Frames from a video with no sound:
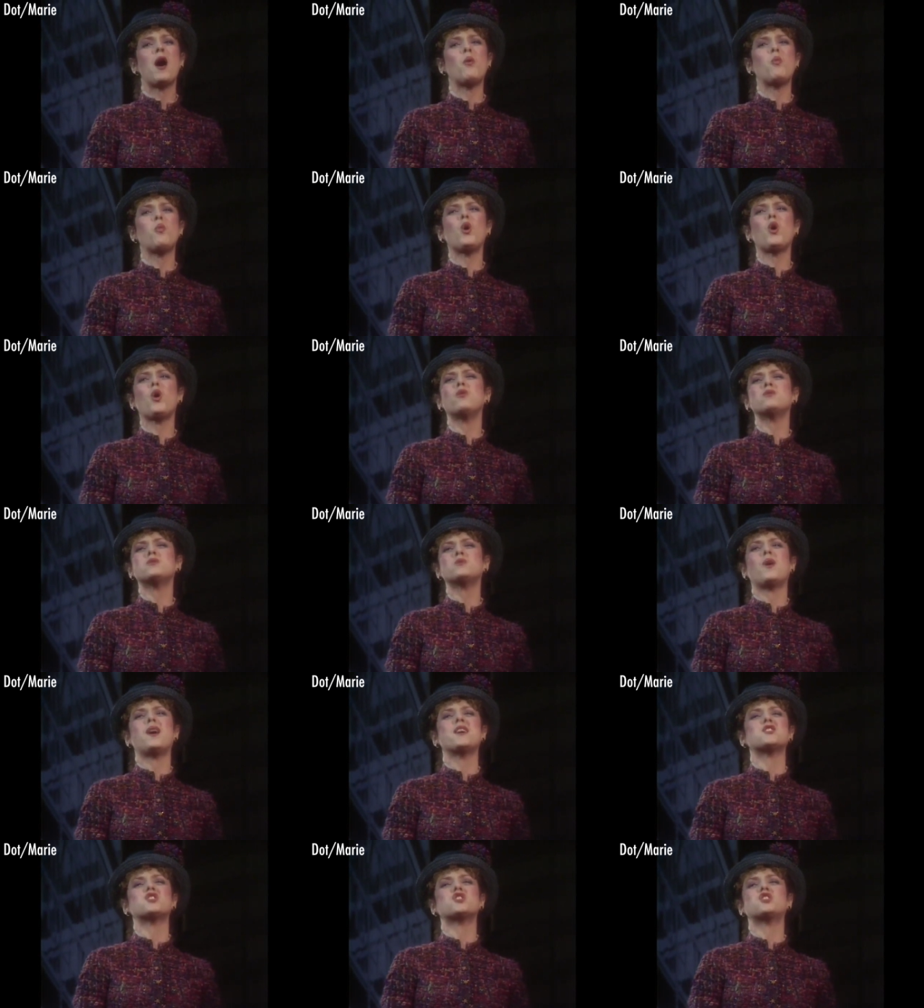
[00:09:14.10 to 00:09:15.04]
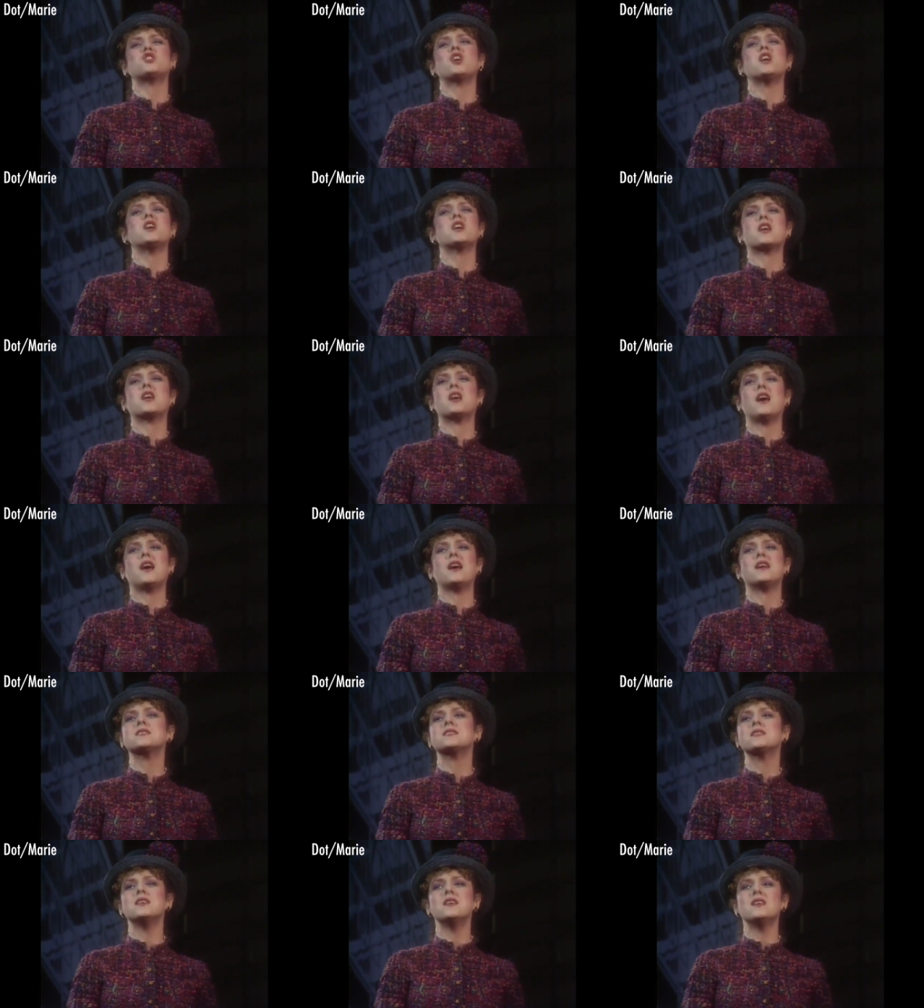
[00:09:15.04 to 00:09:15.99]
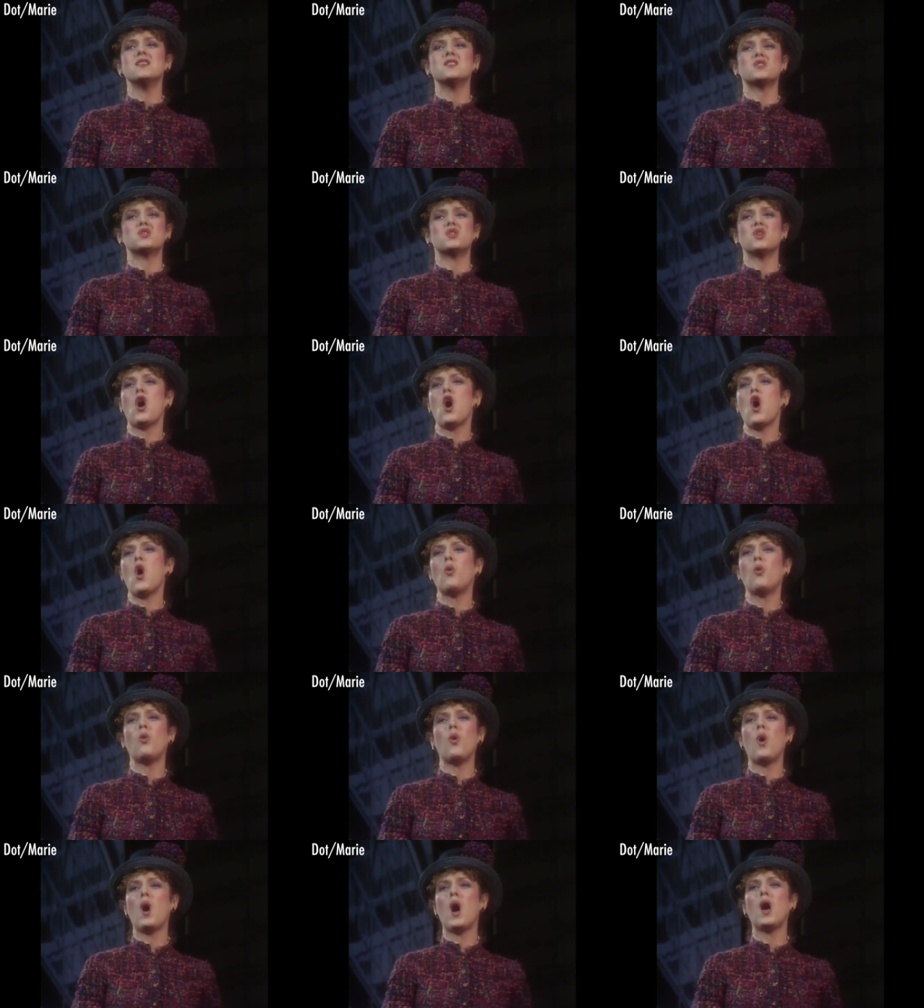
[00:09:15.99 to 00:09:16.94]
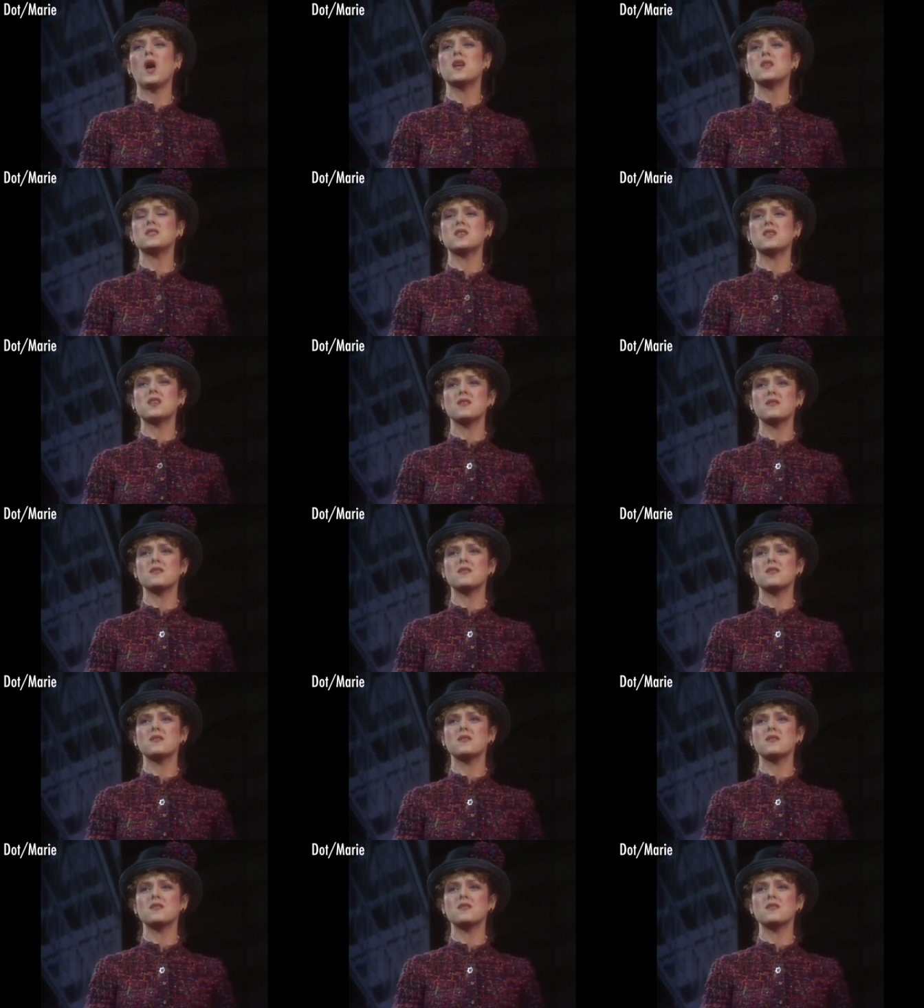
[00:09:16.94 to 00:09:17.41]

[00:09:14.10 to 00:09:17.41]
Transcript: my world was shaken. So what?